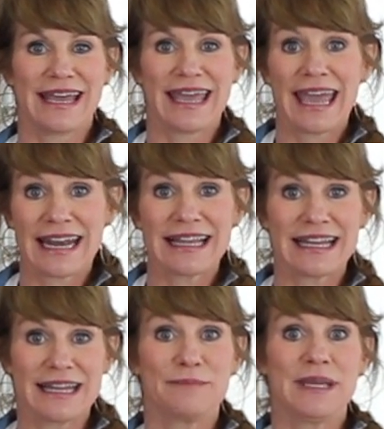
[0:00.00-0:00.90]
and
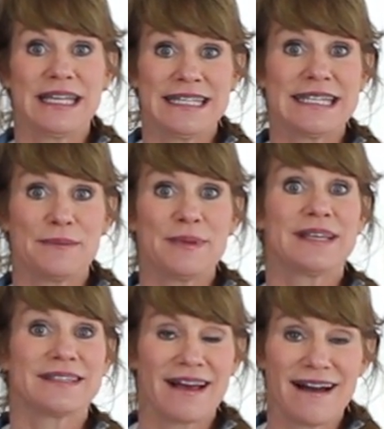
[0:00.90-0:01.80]
cannellini bean dip
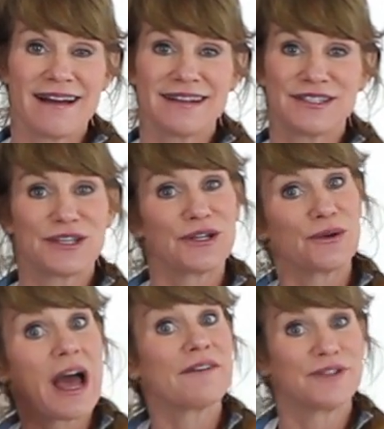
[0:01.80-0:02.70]
is on, so you don't
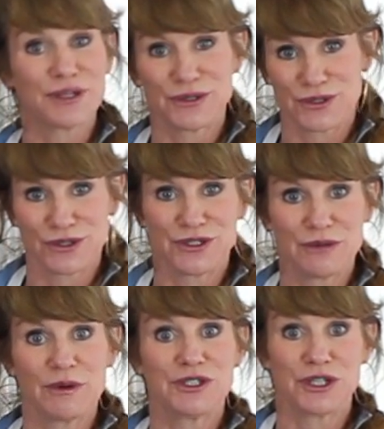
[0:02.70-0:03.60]
have to go searching
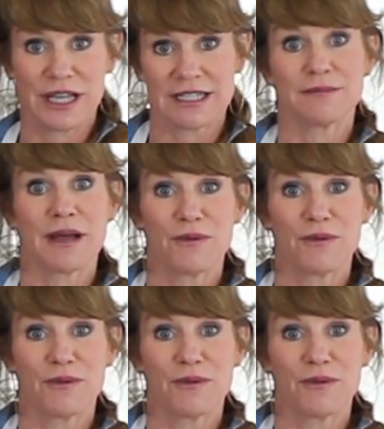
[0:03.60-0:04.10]
once you get to my